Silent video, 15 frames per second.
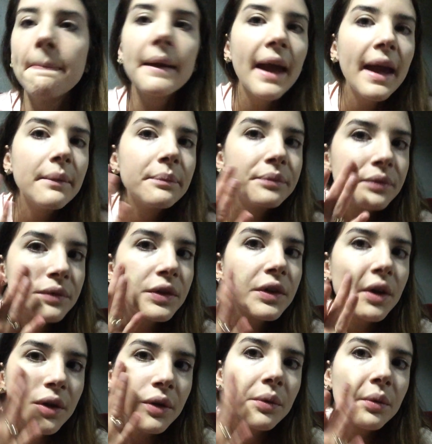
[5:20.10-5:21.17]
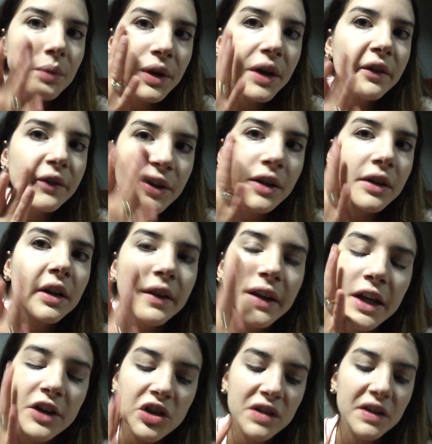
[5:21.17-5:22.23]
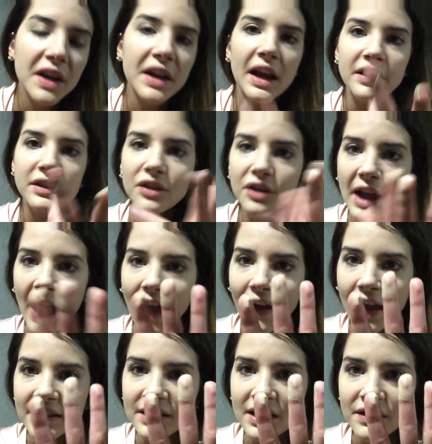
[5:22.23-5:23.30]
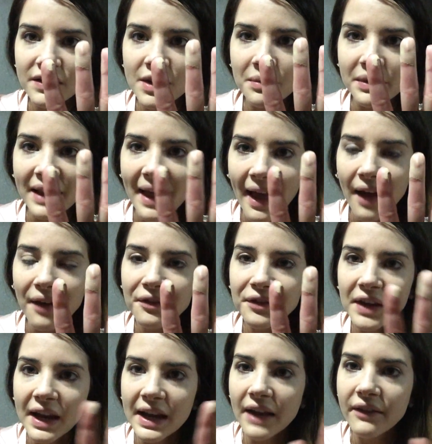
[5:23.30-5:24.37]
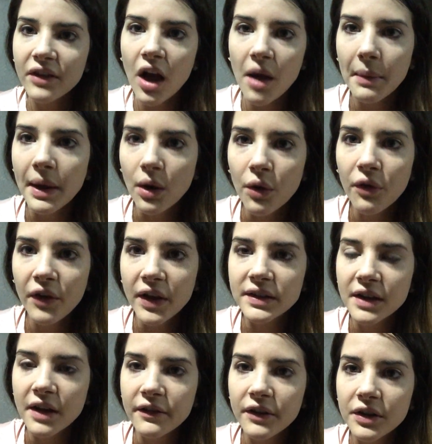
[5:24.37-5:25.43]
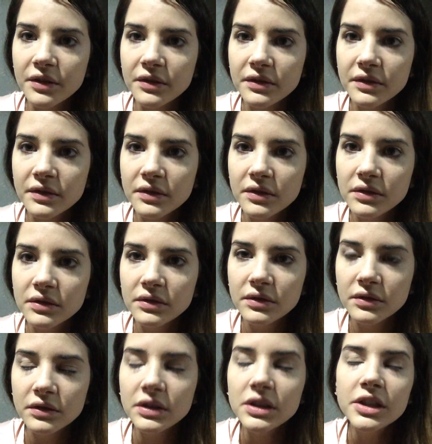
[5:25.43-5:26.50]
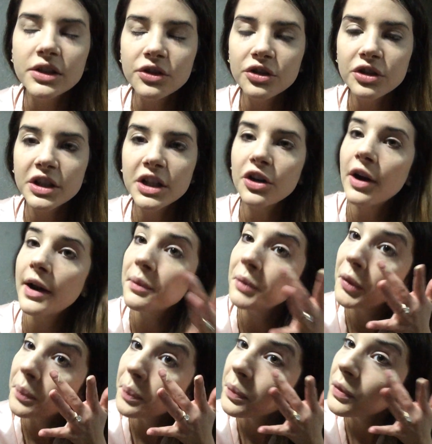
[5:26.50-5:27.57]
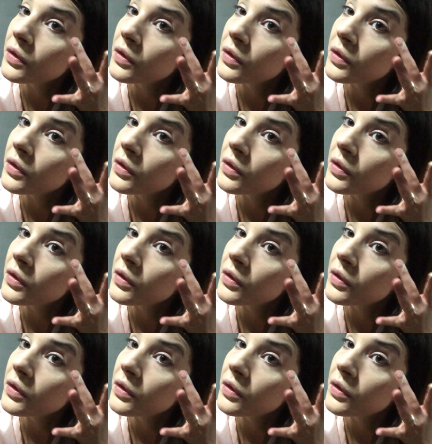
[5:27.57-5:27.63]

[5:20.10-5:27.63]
Okay, so whatever. And then I just like, I still have some left and I've got my whole face covered. Literally incredible.